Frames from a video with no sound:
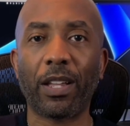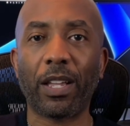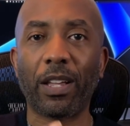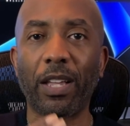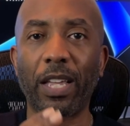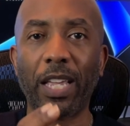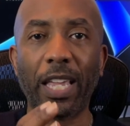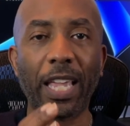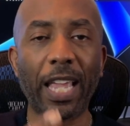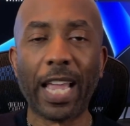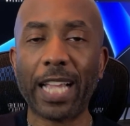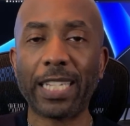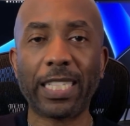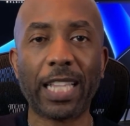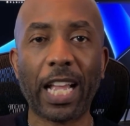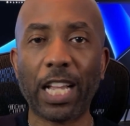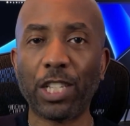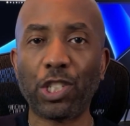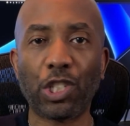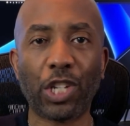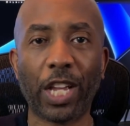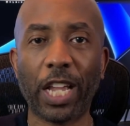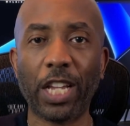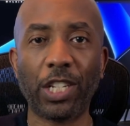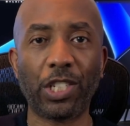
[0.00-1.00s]
he has not
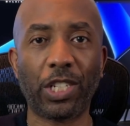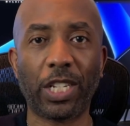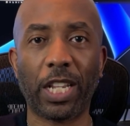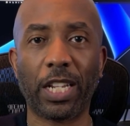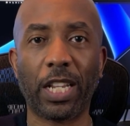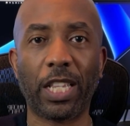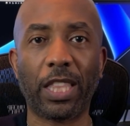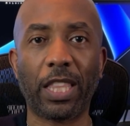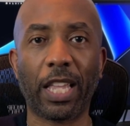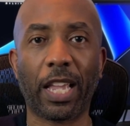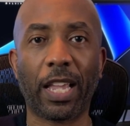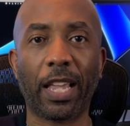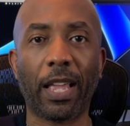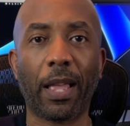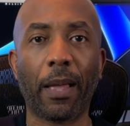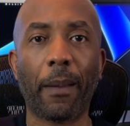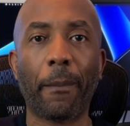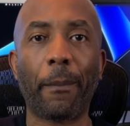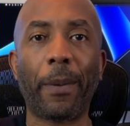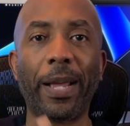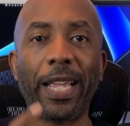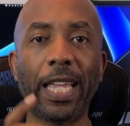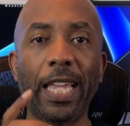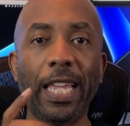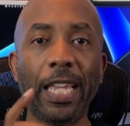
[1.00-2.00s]
changed anything,
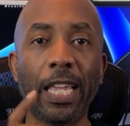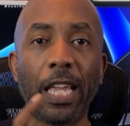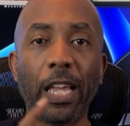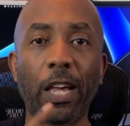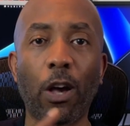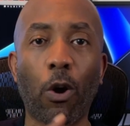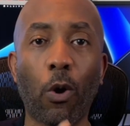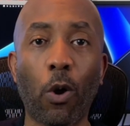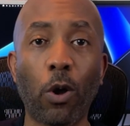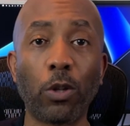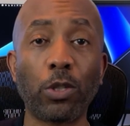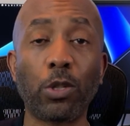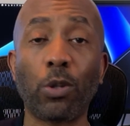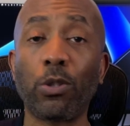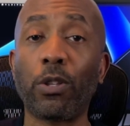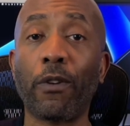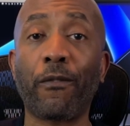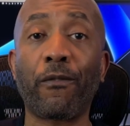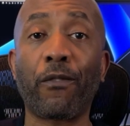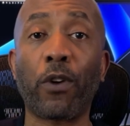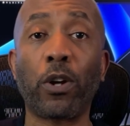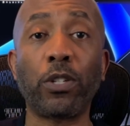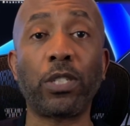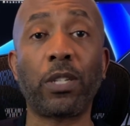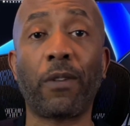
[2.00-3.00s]
but he also
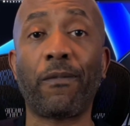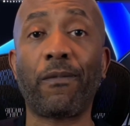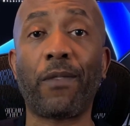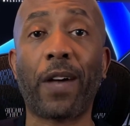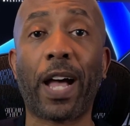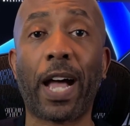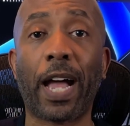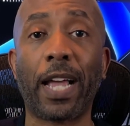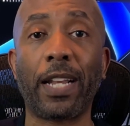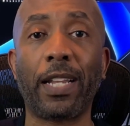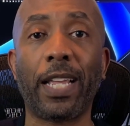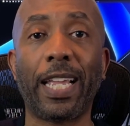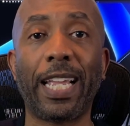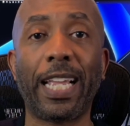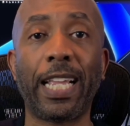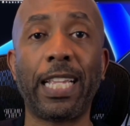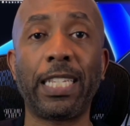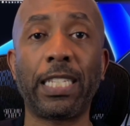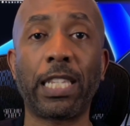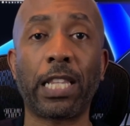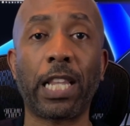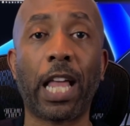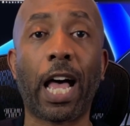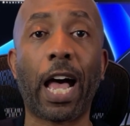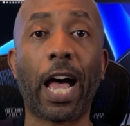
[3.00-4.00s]
diversified
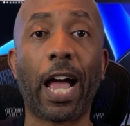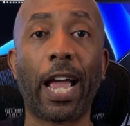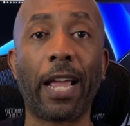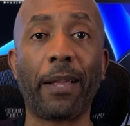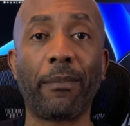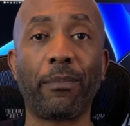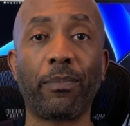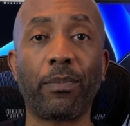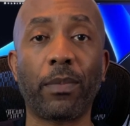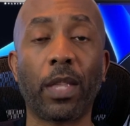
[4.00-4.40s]
his line.